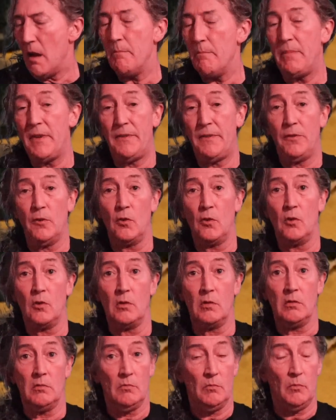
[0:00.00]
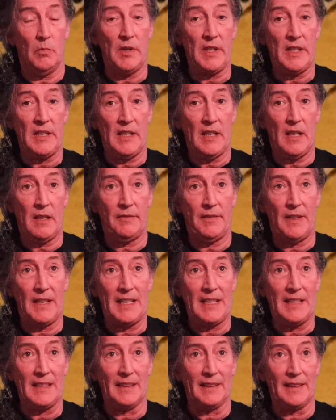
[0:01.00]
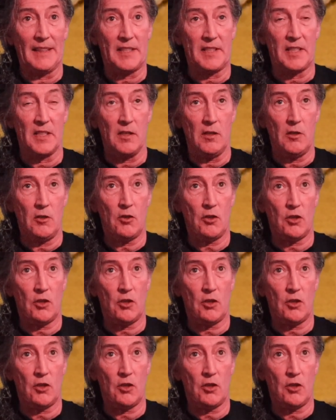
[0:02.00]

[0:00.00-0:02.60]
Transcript: before we have a listen,